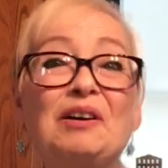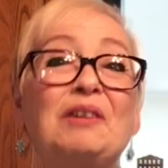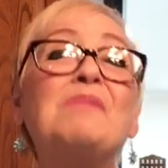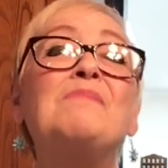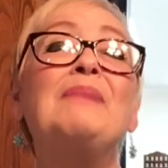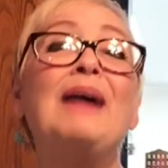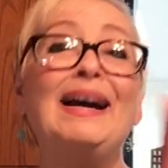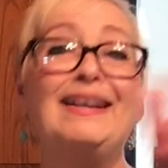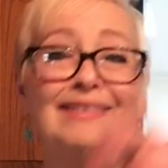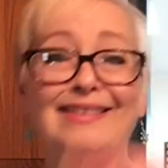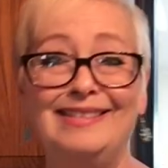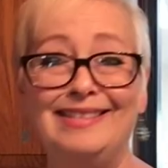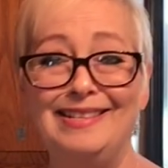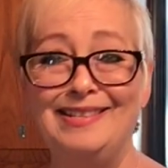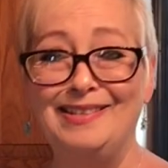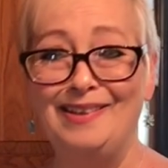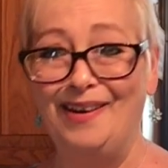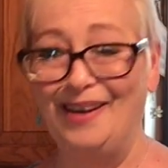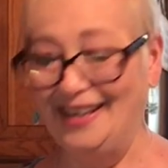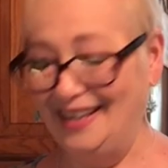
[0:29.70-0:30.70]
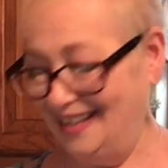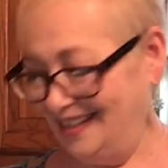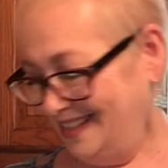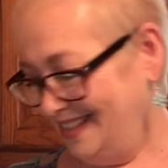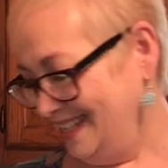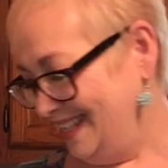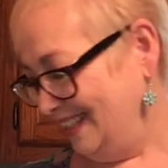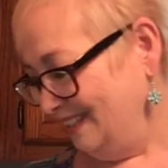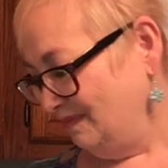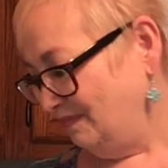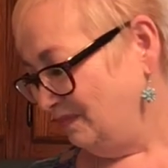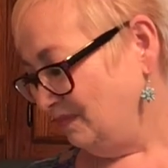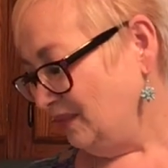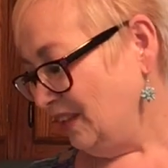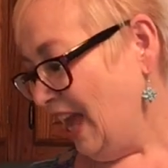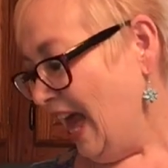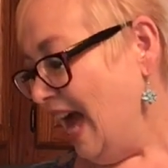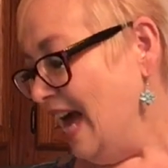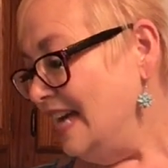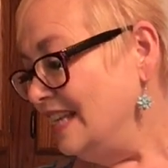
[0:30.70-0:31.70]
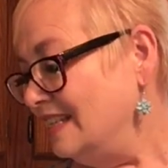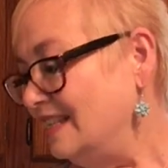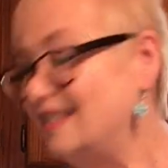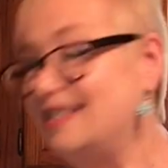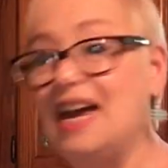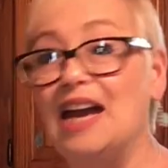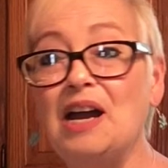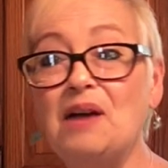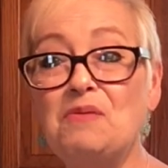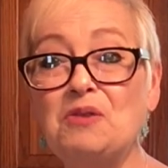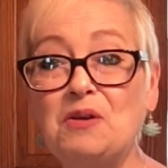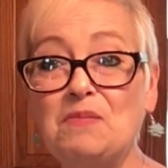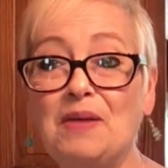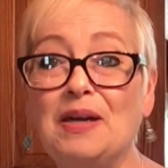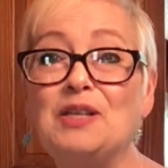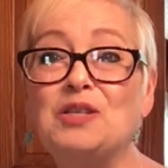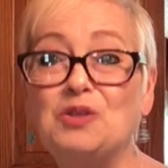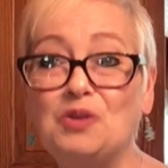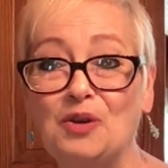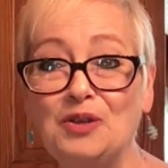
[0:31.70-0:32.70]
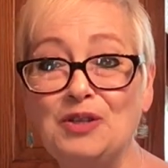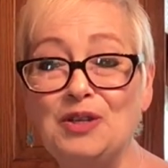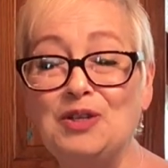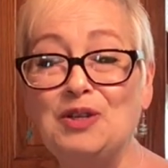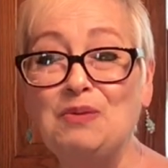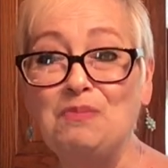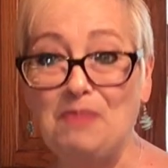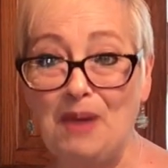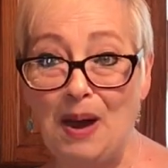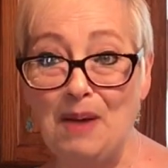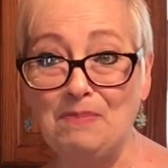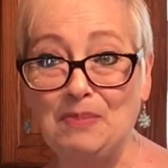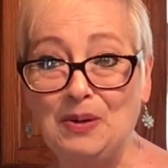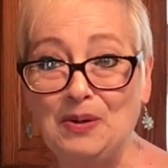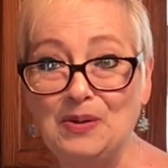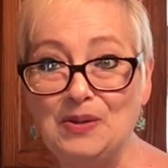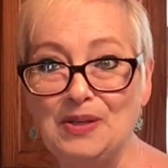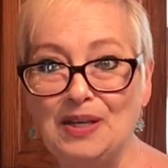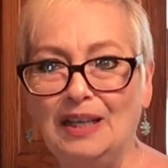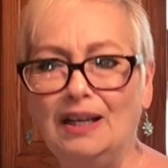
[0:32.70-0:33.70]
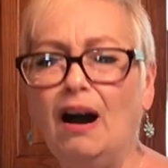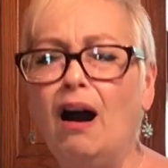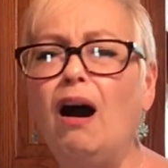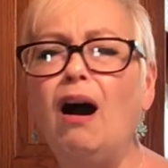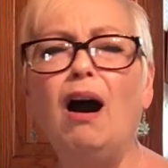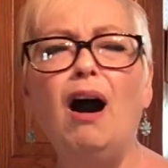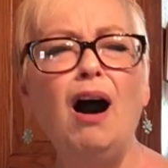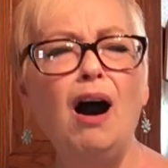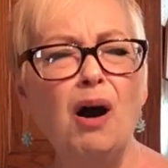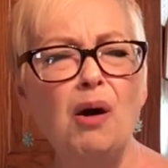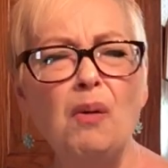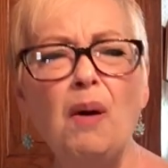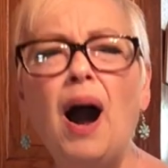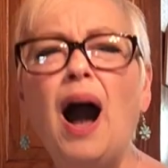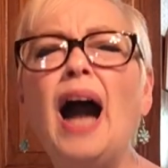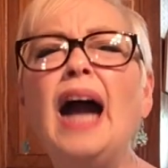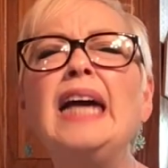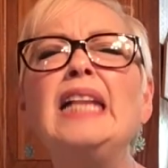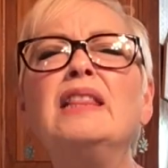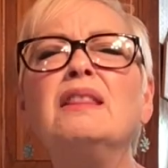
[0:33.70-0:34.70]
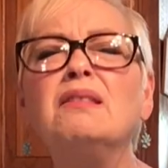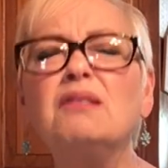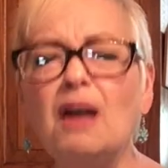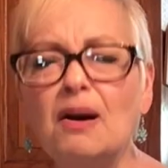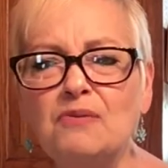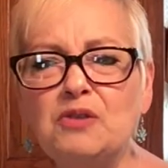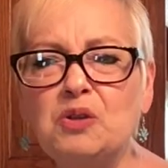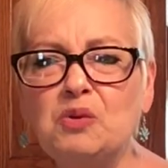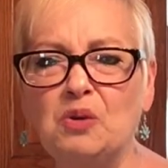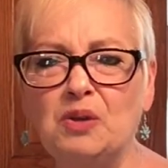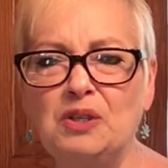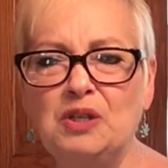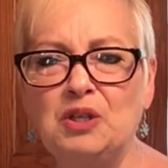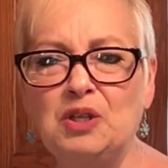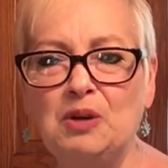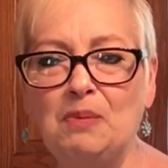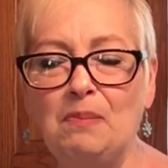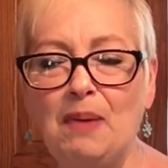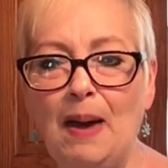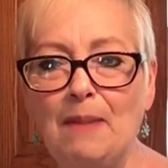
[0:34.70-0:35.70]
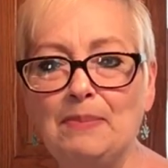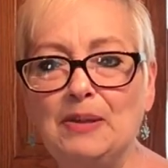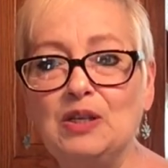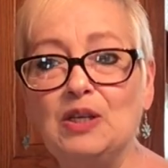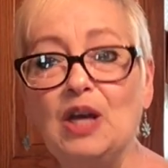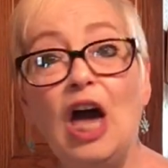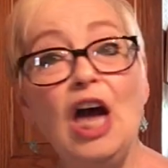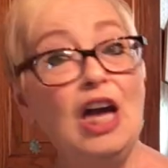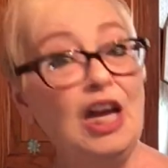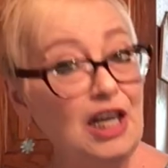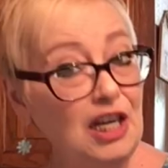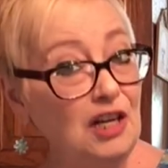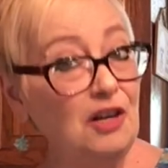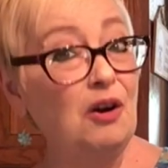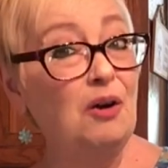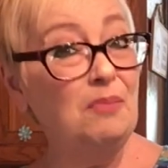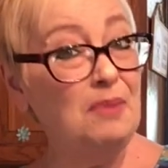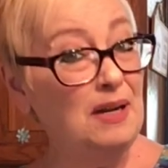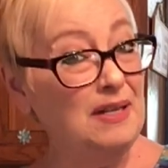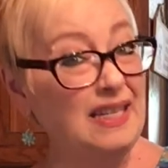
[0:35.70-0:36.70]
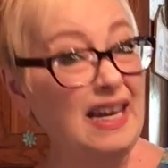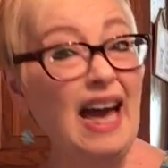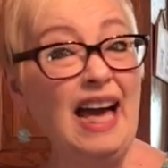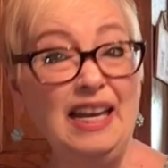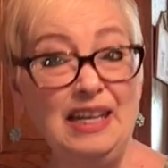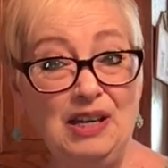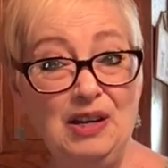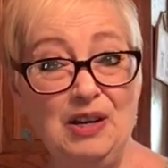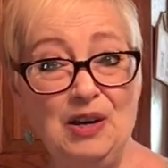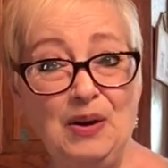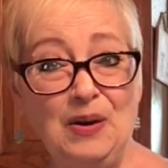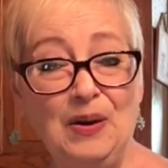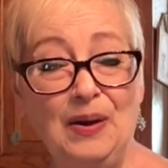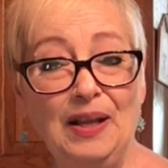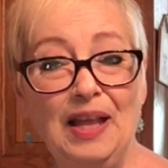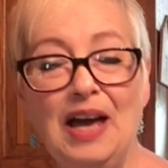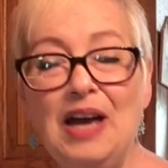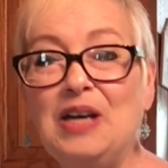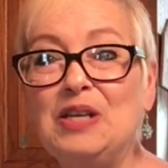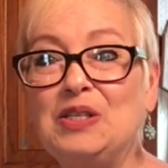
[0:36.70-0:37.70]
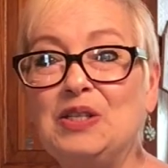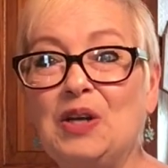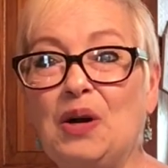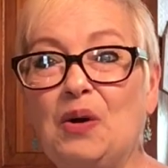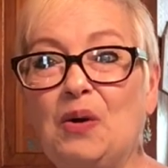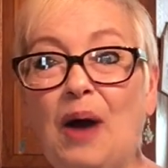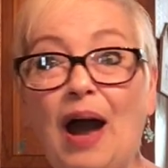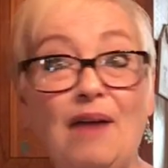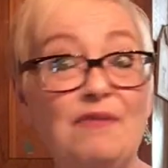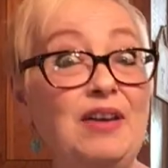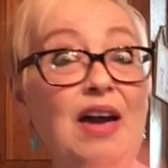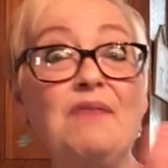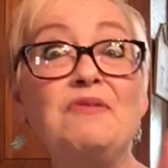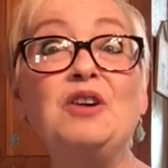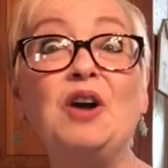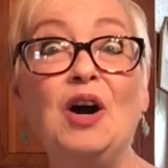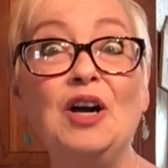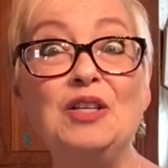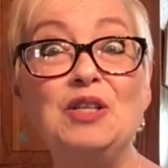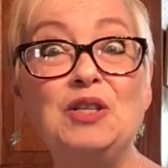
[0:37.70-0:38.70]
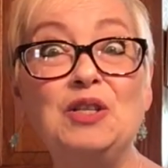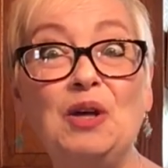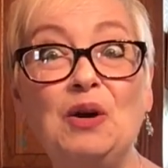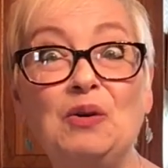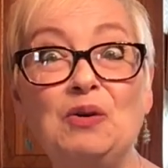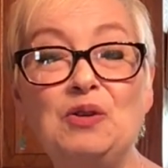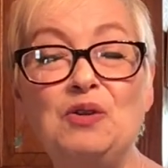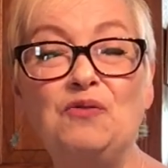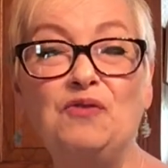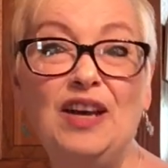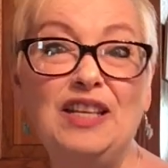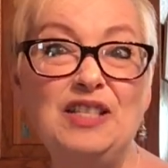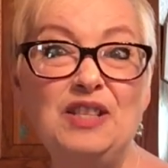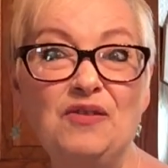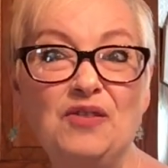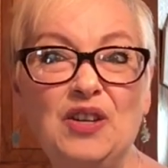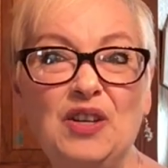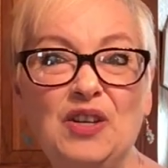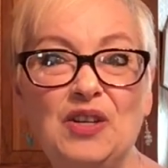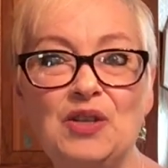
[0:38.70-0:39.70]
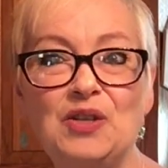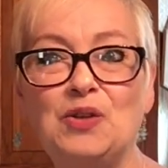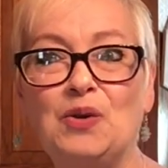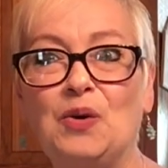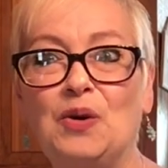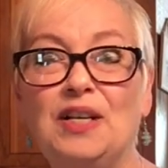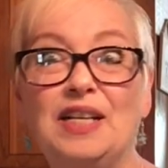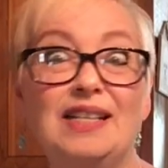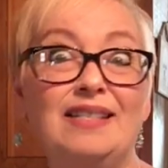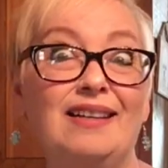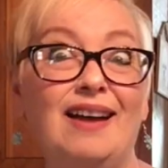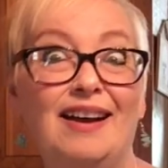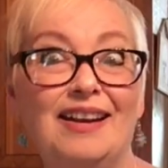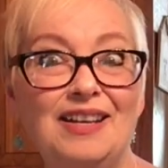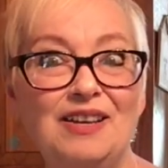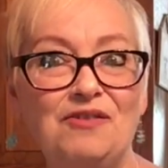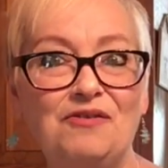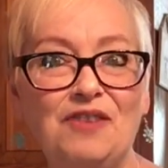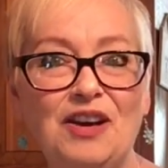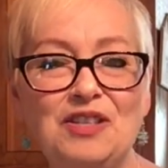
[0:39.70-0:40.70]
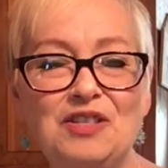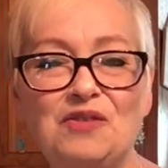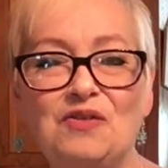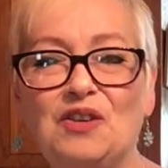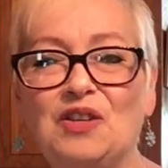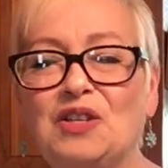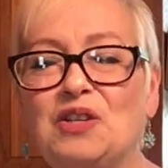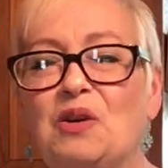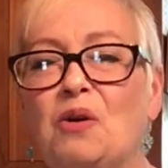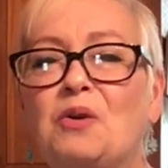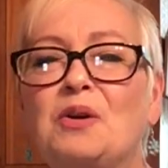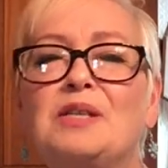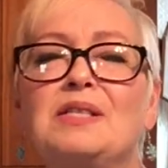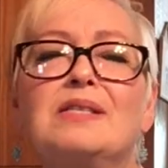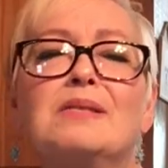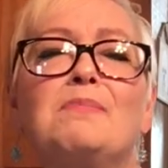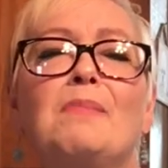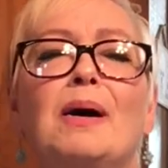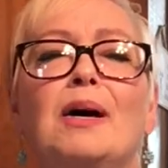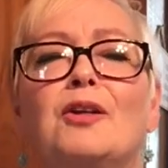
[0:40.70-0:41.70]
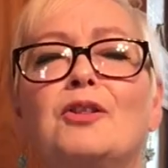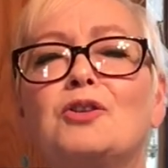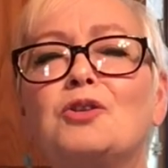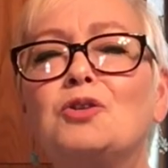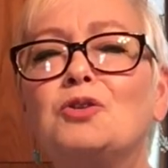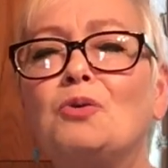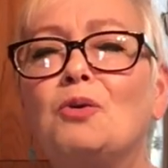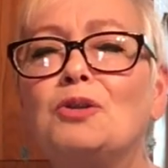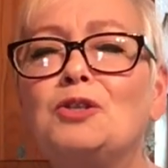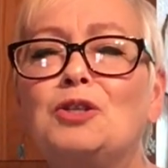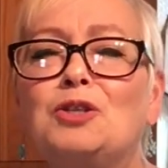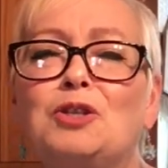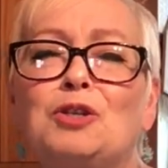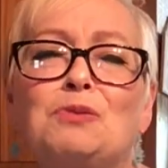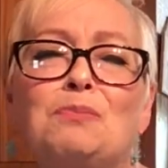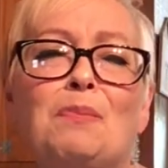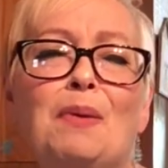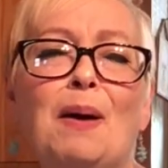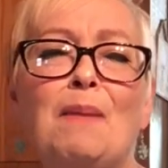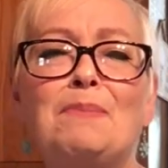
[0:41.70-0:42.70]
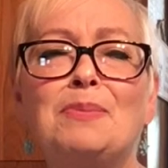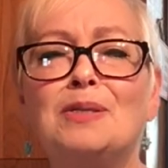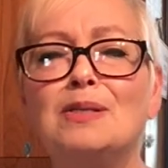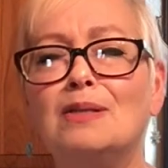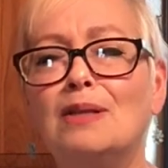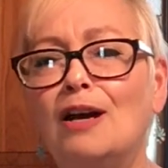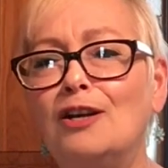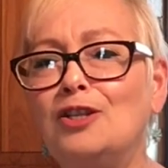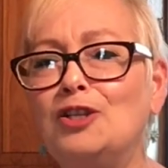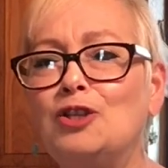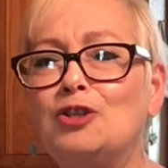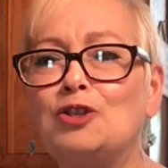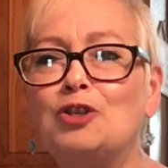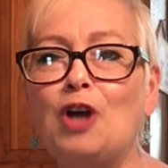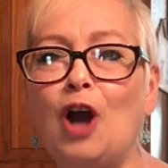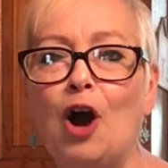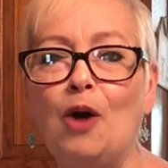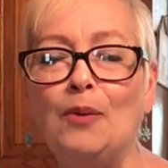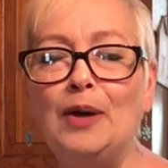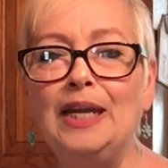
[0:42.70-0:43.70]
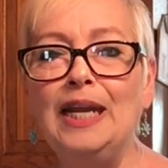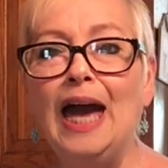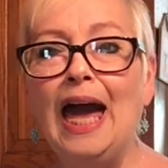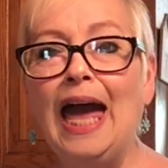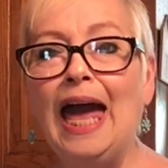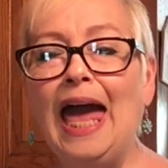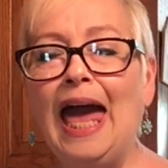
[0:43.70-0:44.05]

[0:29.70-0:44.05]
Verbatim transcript: Welcome back to Dee Diets. Today I'm going to make sausage and peppers. Oh, I love sausage and peppers. You know, I'm an Italian girl. So have you ever gone to those festivals or an Italian festival and you can smell the sausages and peppers and onions going?